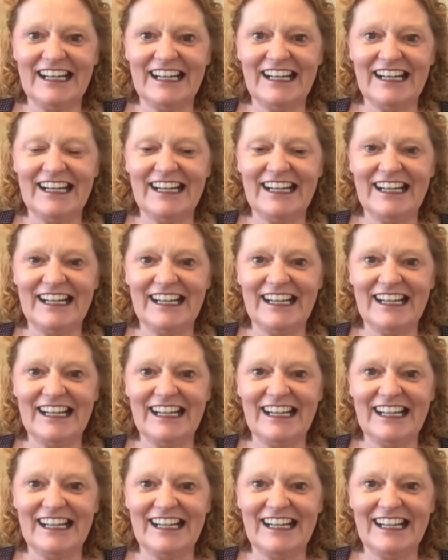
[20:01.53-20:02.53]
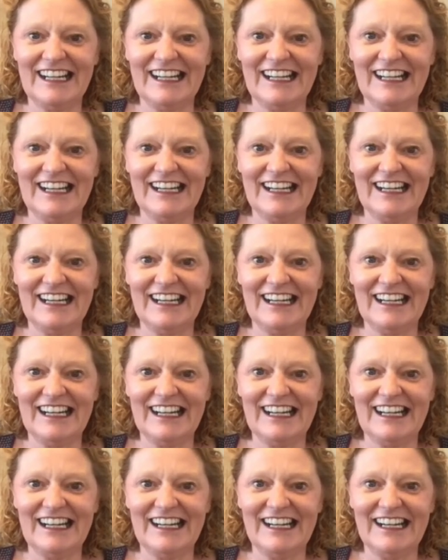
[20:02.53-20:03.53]

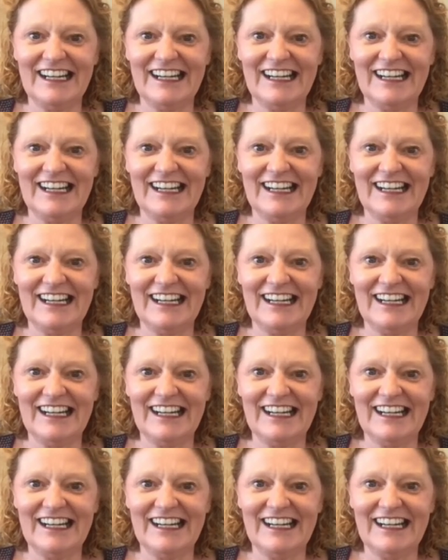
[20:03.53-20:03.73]
The person shown says nothing.